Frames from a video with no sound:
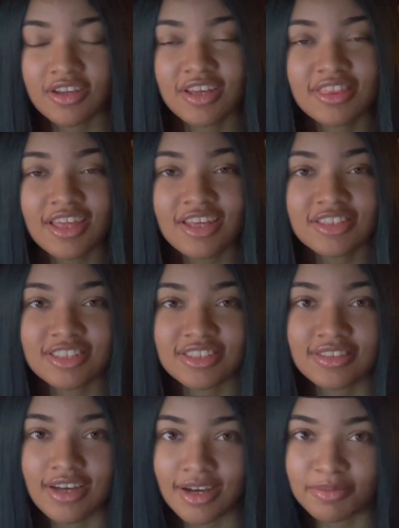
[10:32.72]
Could they
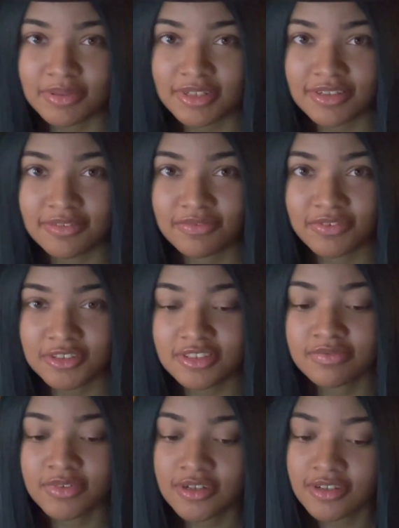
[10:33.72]
stop it? First
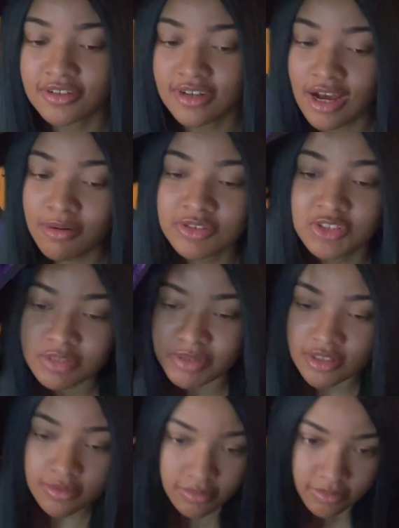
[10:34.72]
of all, I was just about to.